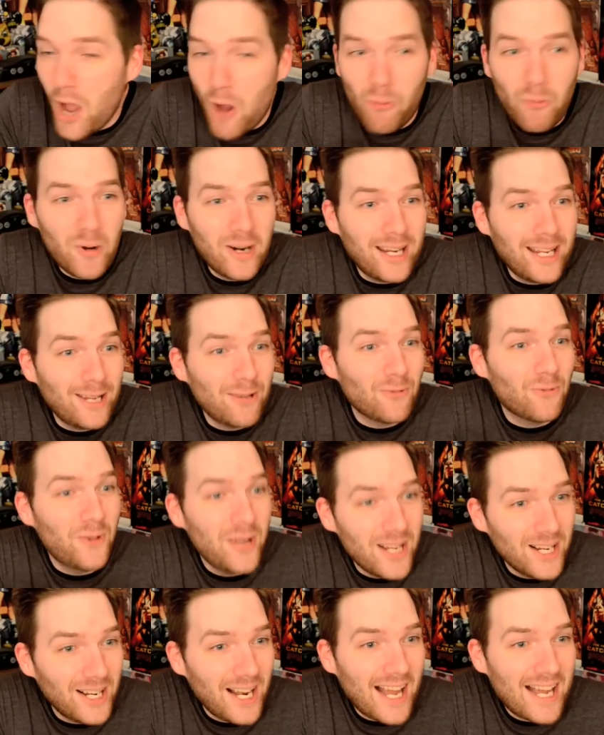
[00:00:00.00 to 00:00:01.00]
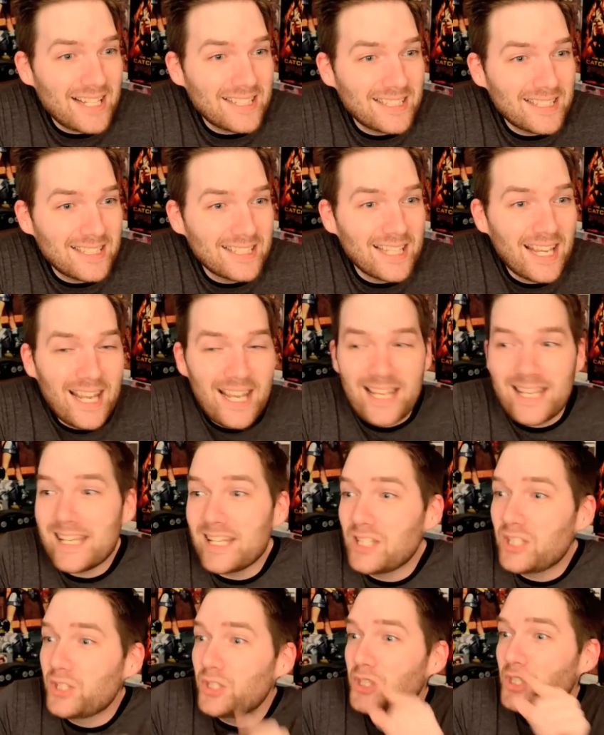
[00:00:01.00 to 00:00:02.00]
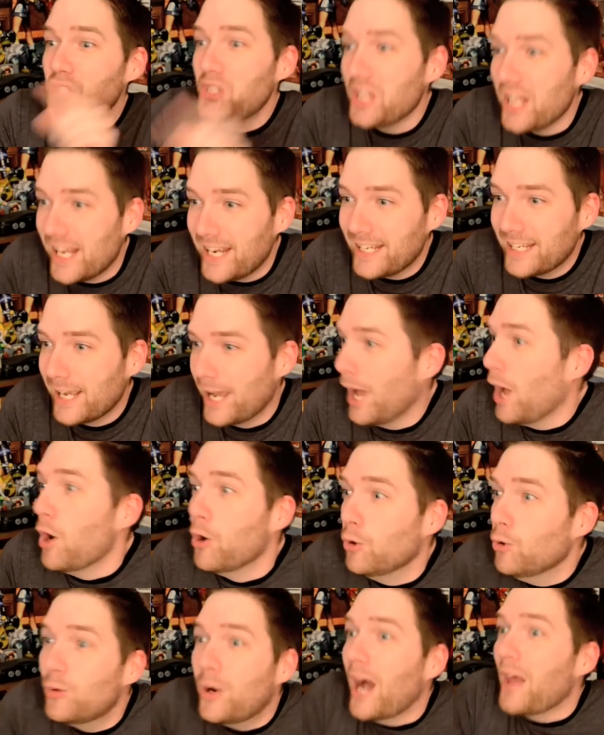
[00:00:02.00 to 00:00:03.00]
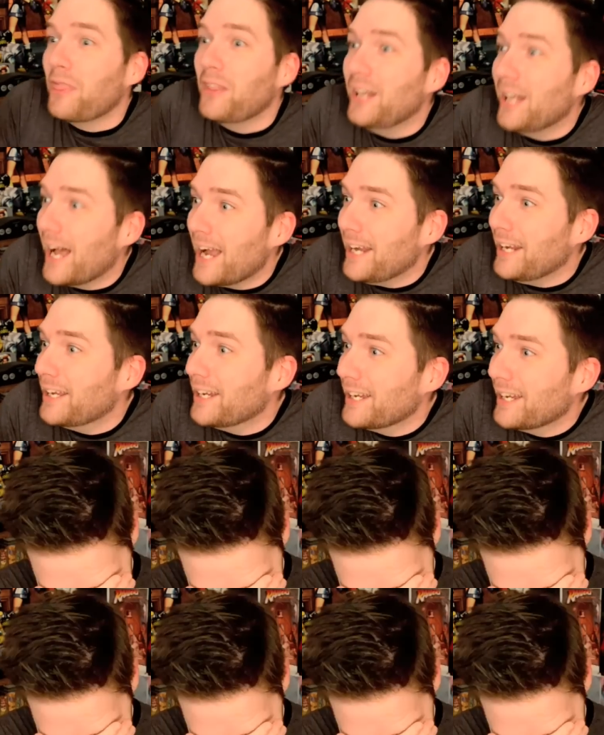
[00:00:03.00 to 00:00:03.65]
when he realizes it's shit. Who got the lighter?